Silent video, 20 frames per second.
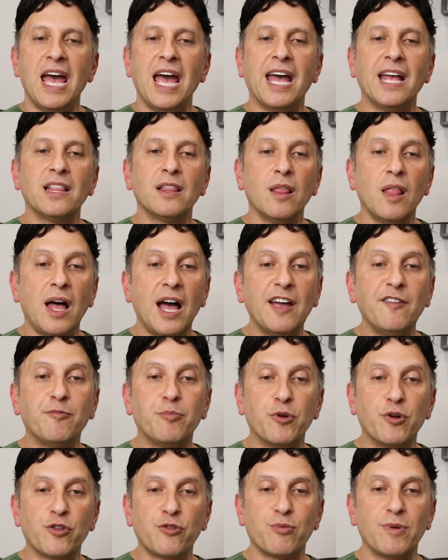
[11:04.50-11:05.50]
And
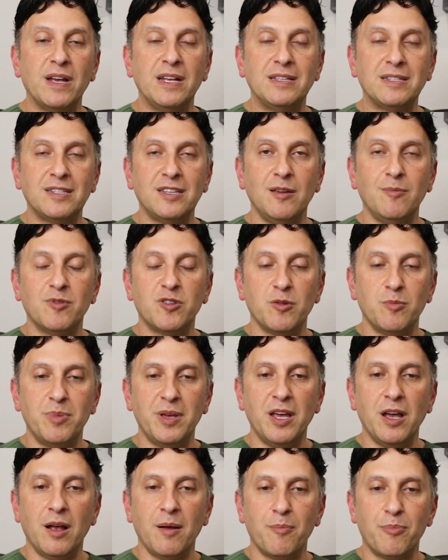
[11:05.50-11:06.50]
live birth rates seemed to
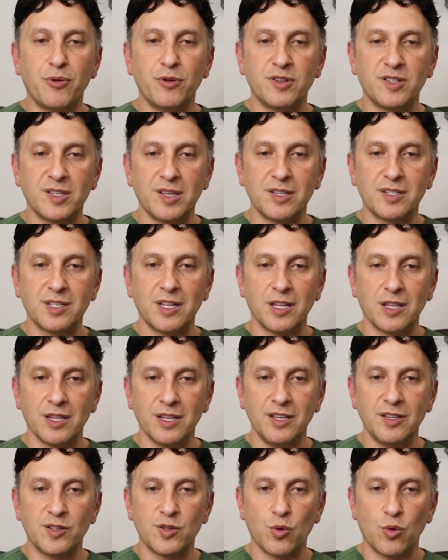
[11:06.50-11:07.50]
be
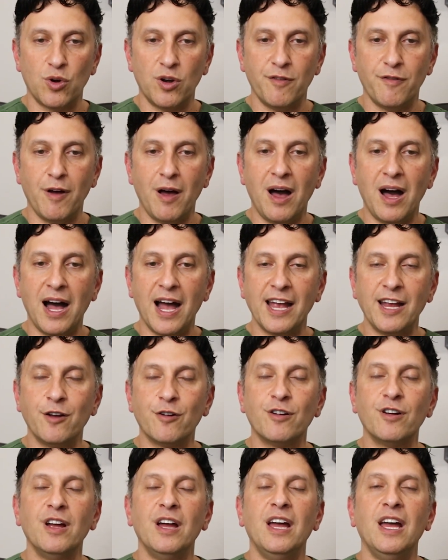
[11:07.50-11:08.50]
persistently sort of
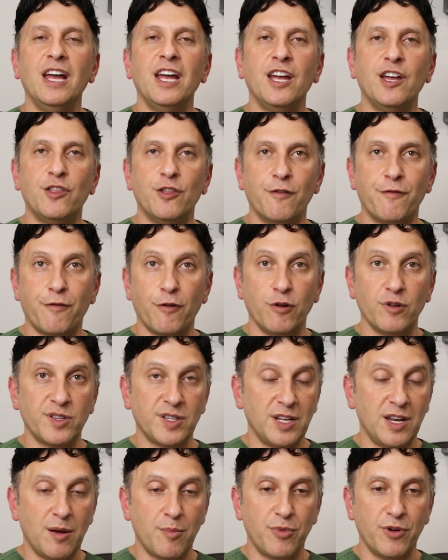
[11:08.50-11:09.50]
higher in the
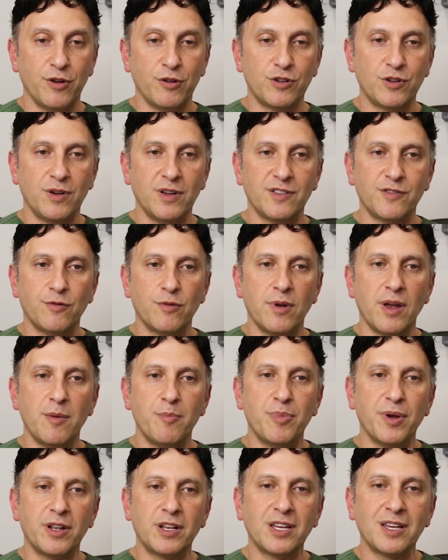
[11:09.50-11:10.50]
frozen embryo transfer
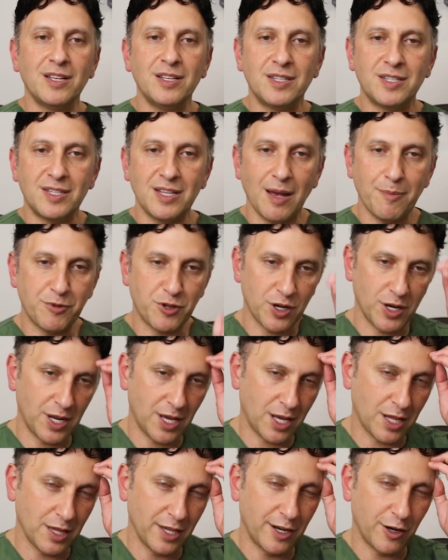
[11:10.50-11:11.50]
rate. But conception
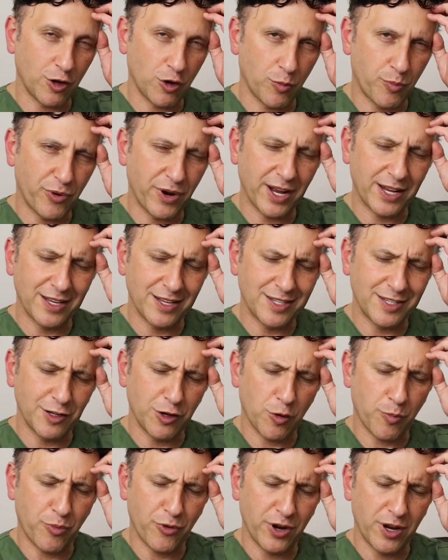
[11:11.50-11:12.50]
and clinical
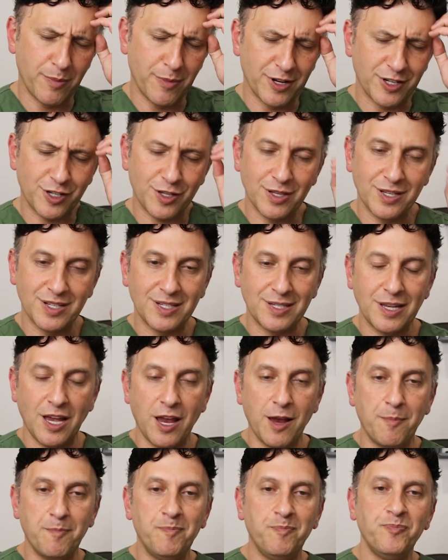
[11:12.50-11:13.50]
pregnancy are pretty much the
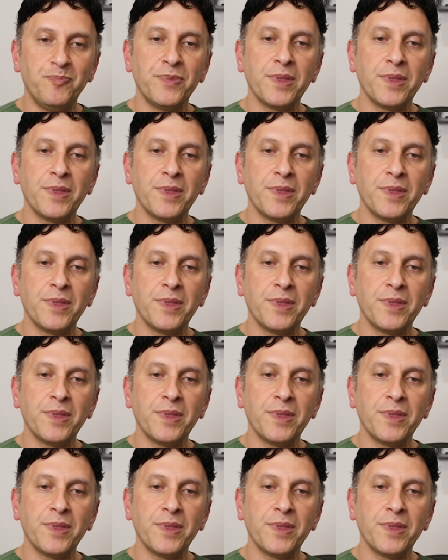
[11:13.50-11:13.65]
same.